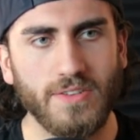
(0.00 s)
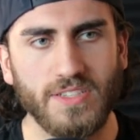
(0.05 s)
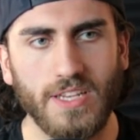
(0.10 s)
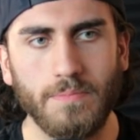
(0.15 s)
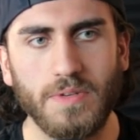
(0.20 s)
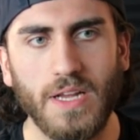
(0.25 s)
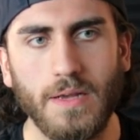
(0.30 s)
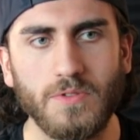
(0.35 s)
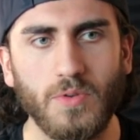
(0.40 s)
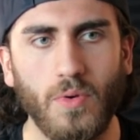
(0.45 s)
Now,
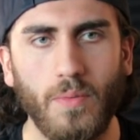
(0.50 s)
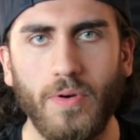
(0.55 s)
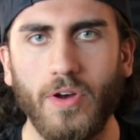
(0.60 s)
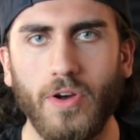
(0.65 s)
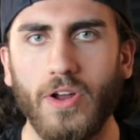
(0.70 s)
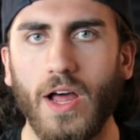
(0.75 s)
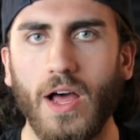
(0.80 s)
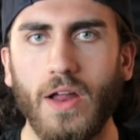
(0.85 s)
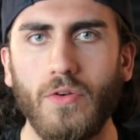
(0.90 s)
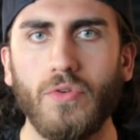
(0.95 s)
sometimes we'll
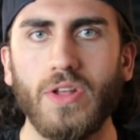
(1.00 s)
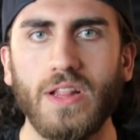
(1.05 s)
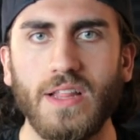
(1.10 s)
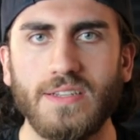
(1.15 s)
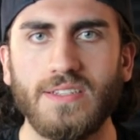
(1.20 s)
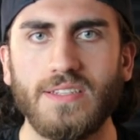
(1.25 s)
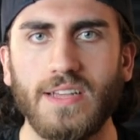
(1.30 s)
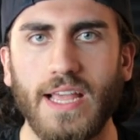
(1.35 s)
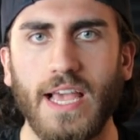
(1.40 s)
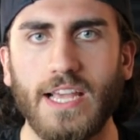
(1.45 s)
put
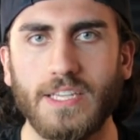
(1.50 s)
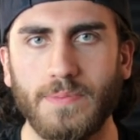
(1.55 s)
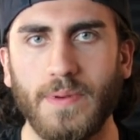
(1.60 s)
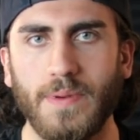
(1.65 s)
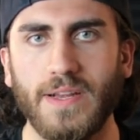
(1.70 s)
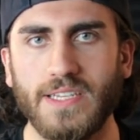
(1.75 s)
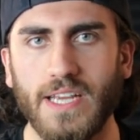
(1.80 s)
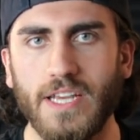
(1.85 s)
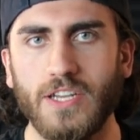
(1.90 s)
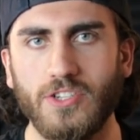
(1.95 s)
unrealistic
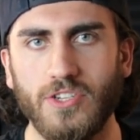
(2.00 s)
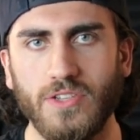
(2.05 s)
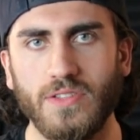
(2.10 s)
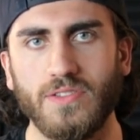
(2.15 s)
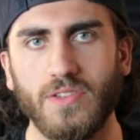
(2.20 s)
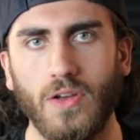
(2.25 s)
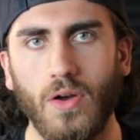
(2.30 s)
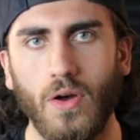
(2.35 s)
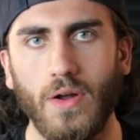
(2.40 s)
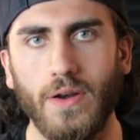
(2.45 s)

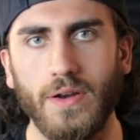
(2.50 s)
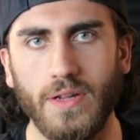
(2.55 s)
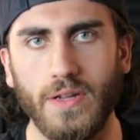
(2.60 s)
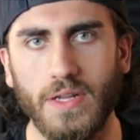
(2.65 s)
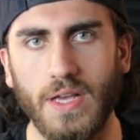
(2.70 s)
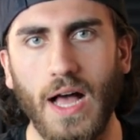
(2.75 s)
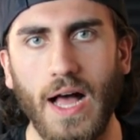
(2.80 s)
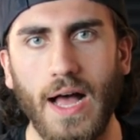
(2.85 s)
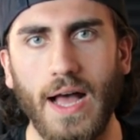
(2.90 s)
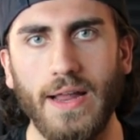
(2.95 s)
expectations
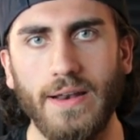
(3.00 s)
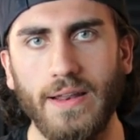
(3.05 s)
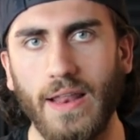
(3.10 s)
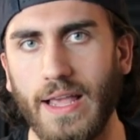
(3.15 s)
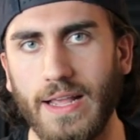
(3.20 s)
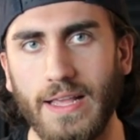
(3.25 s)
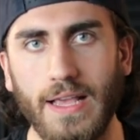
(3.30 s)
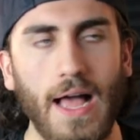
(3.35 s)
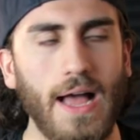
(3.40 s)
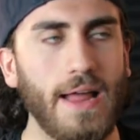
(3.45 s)
on God.
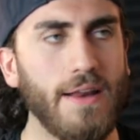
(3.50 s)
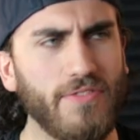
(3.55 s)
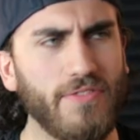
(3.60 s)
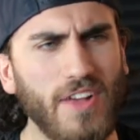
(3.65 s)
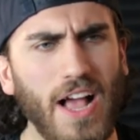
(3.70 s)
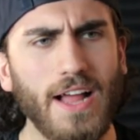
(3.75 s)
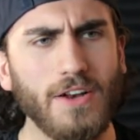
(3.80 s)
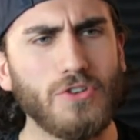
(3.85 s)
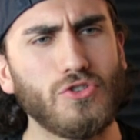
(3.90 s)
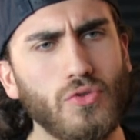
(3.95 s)
Like, God,
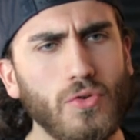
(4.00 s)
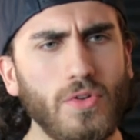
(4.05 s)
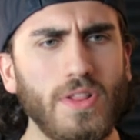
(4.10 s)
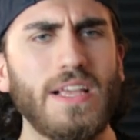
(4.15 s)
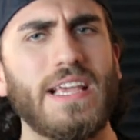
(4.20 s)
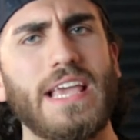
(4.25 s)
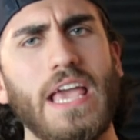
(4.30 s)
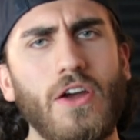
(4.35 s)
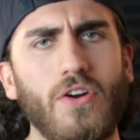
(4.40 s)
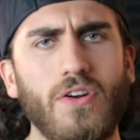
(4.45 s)
if God
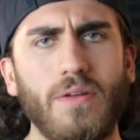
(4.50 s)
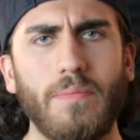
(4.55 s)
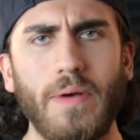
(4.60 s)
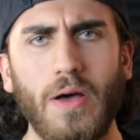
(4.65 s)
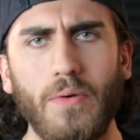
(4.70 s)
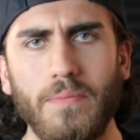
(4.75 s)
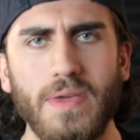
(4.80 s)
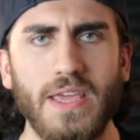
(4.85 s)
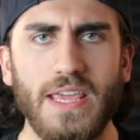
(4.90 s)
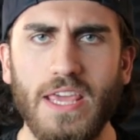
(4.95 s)
truly cared
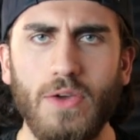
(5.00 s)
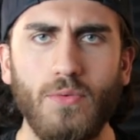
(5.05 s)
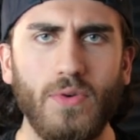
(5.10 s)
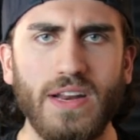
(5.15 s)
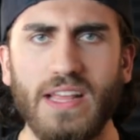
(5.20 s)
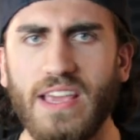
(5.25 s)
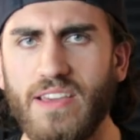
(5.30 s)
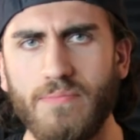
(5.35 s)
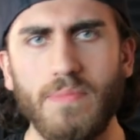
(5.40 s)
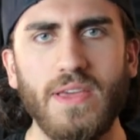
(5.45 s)
about me, He
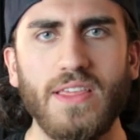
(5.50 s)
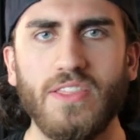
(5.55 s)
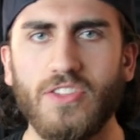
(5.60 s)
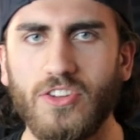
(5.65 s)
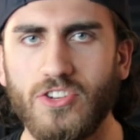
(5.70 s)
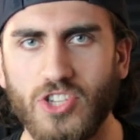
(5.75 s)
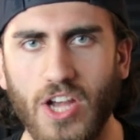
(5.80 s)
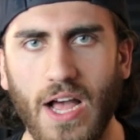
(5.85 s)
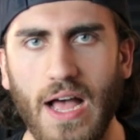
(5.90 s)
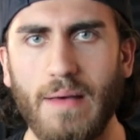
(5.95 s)
would give me
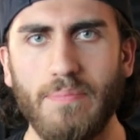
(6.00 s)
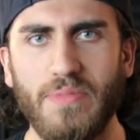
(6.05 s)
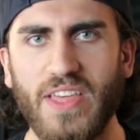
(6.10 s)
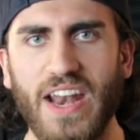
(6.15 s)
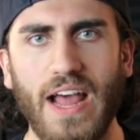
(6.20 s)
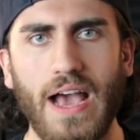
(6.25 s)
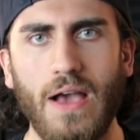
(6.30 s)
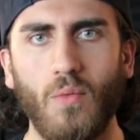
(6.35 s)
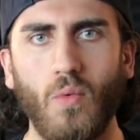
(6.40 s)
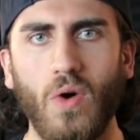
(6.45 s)
the job
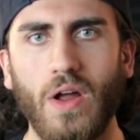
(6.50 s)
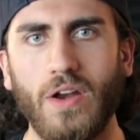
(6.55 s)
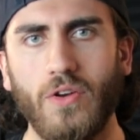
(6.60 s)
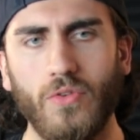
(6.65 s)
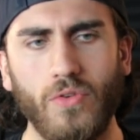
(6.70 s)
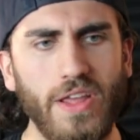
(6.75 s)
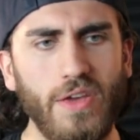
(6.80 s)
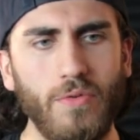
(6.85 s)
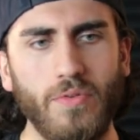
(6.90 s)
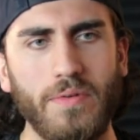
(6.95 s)
that I
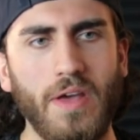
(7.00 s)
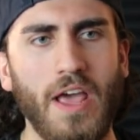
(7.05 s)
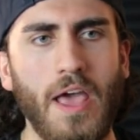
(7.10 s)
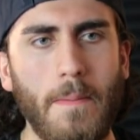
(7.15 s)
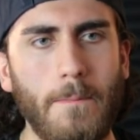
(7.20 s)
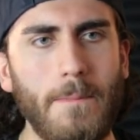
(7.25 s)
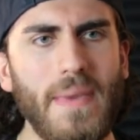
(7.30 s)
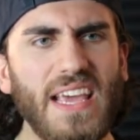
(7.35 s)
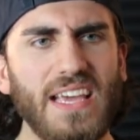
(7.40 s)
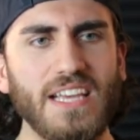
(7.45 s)
wanted, or He would
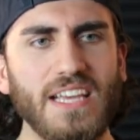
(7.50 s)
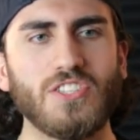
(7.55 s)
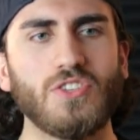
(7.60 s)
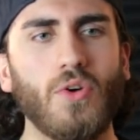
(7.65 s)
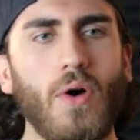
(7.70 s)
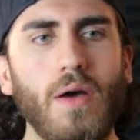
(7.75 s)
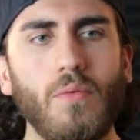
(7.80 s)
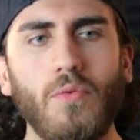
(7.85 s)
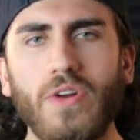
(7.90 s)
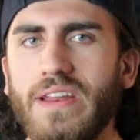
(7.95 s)
make it
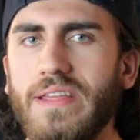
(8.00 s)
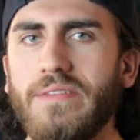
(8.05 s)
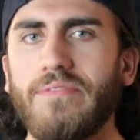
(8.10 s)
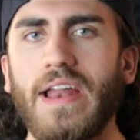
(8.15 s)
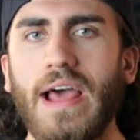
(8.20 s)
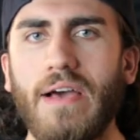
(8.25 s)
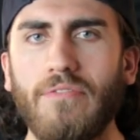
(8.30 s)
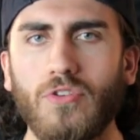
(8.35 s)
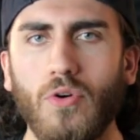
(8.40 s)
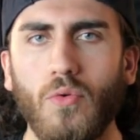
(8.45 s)
so I wouldn't
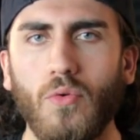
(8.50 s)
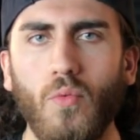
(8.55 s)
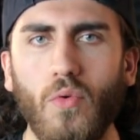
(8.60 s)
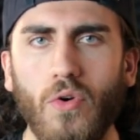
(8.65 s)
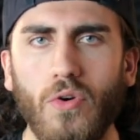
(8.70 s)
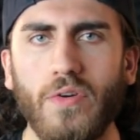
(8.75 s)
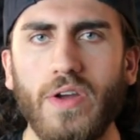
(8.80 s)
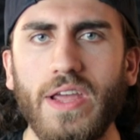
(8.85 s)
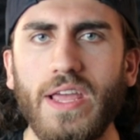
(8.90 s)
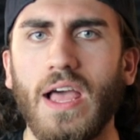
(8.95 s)
even have to
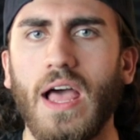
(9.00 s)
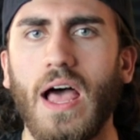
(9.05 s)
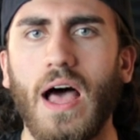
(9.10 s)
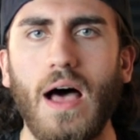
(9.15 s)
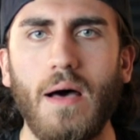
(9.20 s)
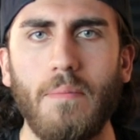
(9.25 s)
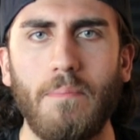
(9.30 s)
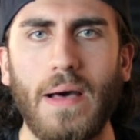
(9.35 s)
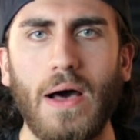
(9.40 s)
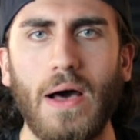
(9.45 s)
worry
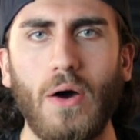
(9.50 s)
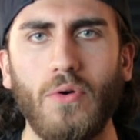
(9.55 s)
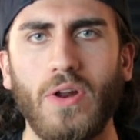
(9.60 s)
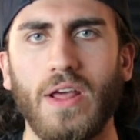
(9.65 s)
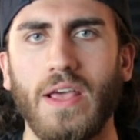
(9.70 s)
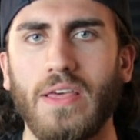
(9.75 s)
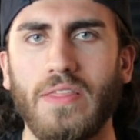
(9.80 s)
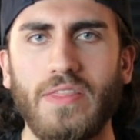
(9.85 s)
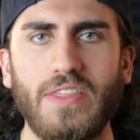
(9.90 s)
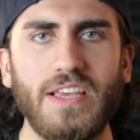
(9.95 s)
about
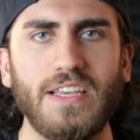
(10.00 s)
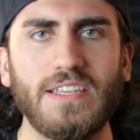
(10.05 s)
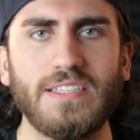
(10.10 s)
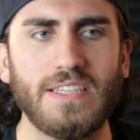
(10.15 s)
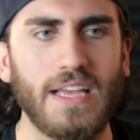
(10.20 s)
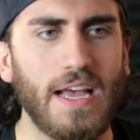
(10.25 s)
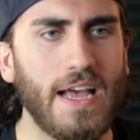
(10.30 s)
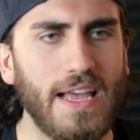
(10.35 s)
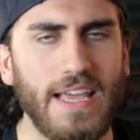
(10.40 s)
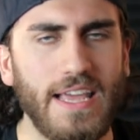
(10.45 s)

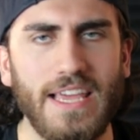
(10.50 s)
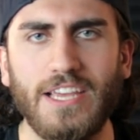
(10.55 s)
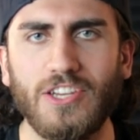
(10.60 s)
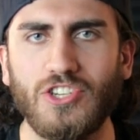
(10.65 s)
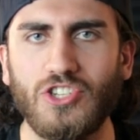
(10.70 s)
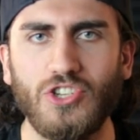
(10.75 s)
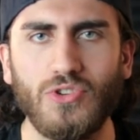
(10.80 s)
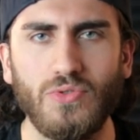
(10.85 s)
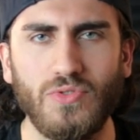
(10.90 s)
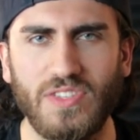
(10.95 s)
these uh,
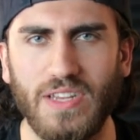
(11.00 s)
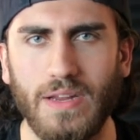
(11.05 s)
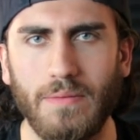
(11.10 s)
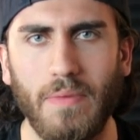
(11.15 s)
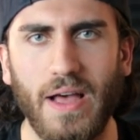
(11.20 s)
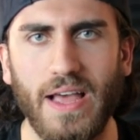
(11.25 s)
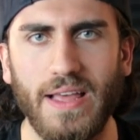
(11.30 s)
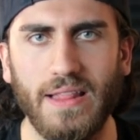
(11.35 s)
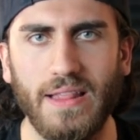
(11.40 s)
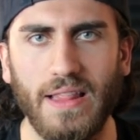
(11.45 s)
issues
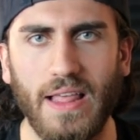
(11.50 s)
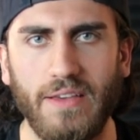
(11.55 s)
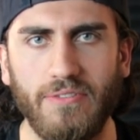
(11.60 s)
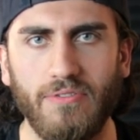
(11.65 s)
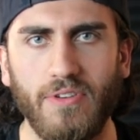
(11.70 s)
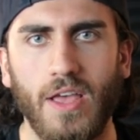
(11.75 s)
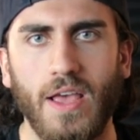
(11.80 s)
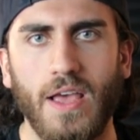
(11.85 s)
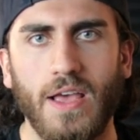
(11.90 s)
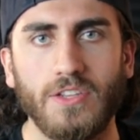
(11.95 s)
in my
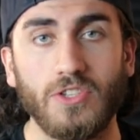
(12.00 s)
life.